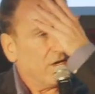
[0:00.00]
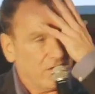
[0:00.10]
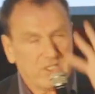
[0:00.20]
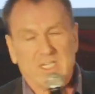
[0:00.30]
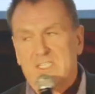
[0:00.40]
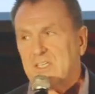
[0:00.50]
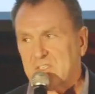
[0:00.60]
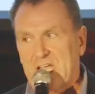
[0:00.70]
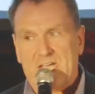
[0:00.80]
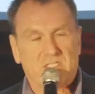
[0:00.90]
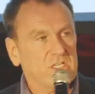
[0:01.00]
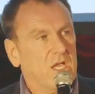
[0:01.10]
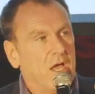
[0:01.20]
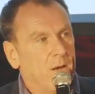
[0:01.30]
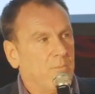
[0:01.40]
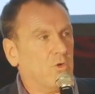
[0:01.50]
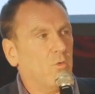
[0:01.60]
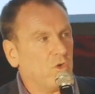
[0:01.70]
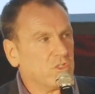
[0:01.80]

listening to your sets, but you